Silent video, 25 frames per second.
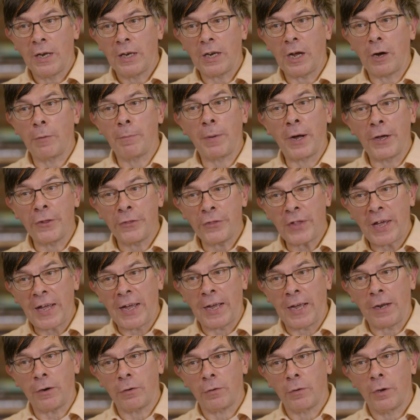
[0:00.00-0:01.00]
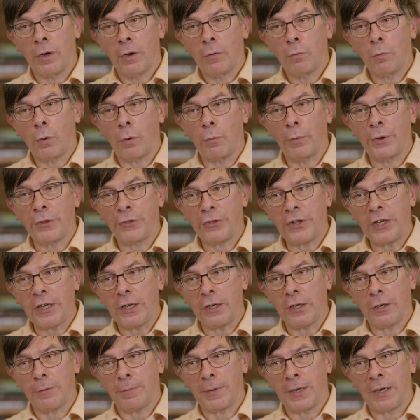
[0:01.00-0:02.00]
Now, by that, what we're
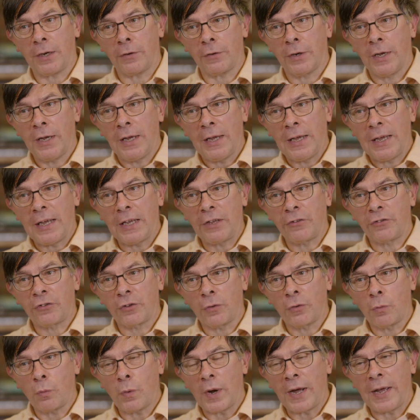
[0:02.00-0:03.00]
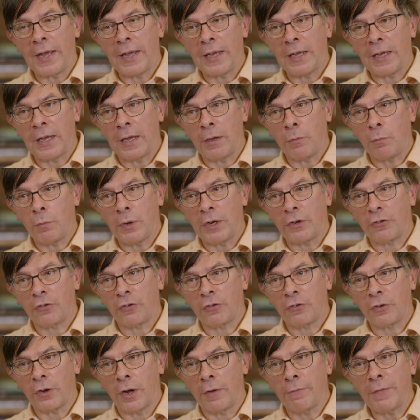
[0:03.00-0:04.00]
thinking about is the way in
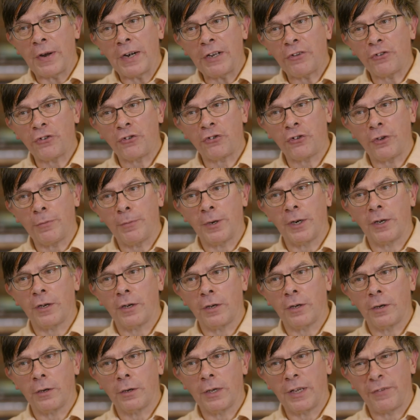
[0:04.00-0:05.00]
which a very similar,